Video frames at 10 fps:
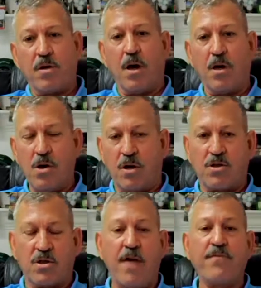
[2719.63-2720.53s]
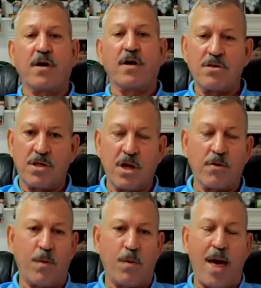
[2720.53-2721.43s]
You could save a
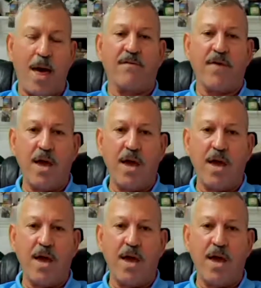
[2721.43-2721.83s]
considerable amount of